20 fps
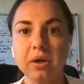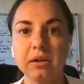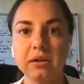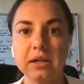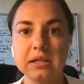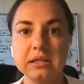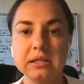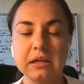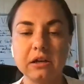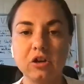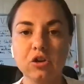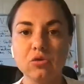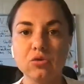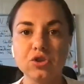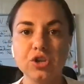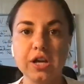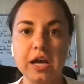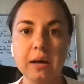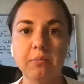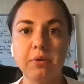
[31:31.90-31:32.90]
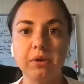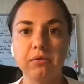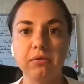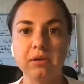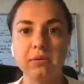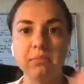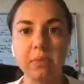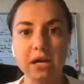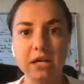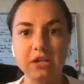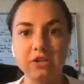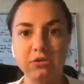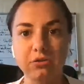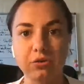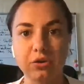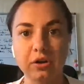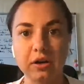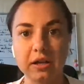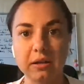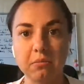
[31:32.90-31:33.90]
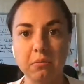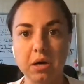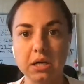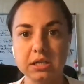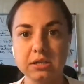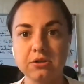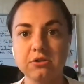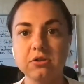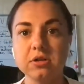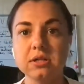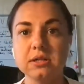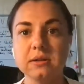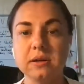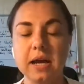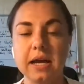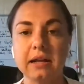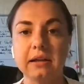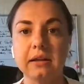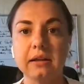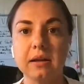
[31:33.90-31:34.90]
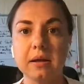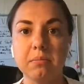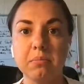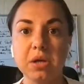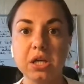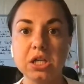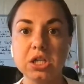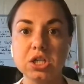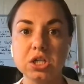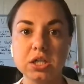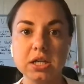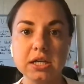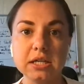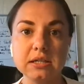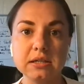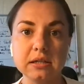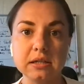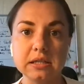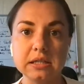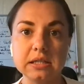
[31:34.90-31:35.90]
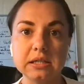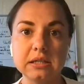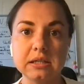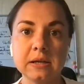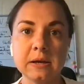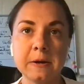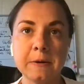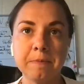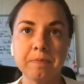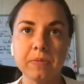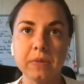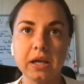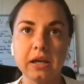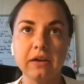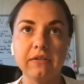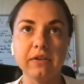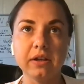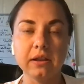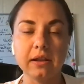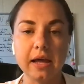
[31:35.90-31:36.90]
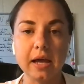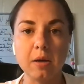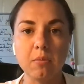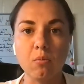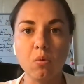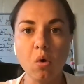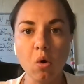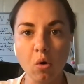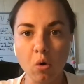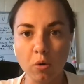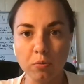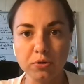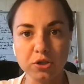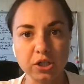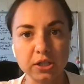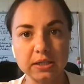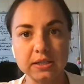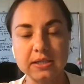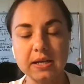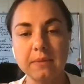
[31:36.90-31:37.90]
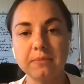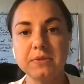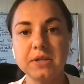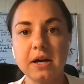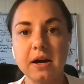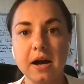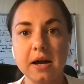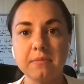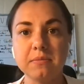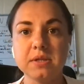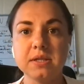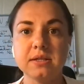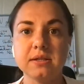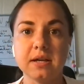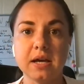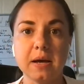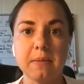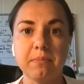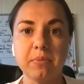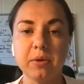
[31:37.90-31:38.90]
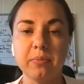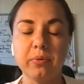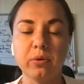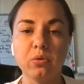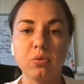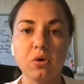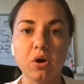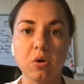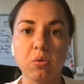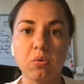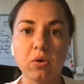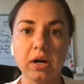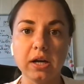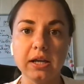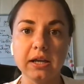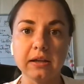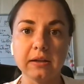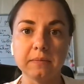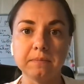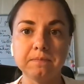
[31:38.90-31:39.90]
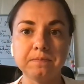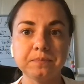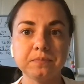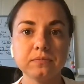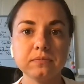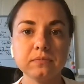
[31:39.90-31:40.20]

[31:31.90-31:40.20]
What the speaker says: typically it's a huge gap between bachelor and master's. And PhDs, it's even like more options. Sometimes people who are working,